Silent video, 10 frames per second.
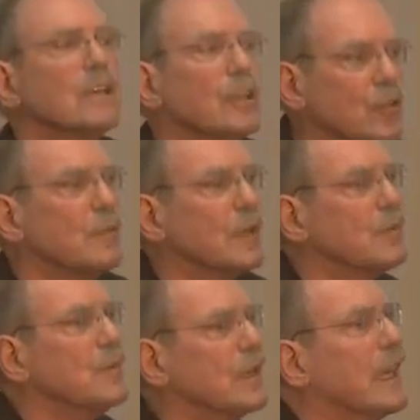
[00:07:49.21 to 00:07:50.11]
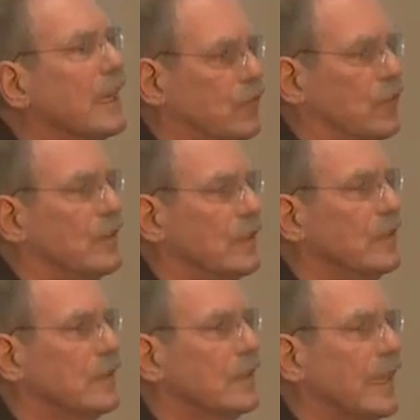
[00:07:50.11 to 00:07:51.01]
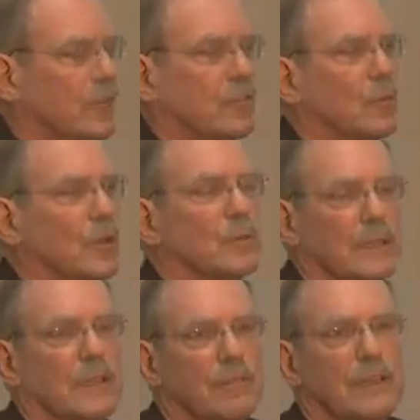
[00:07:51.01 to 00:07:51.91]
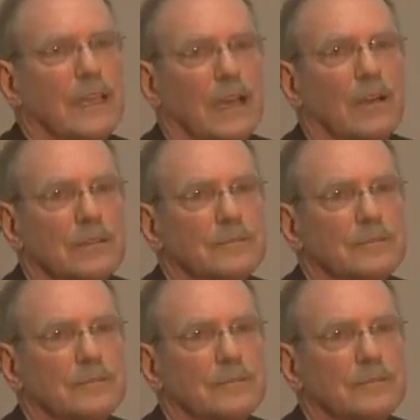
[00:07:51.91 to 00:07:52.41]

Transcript: human communication. That's the world we live in now.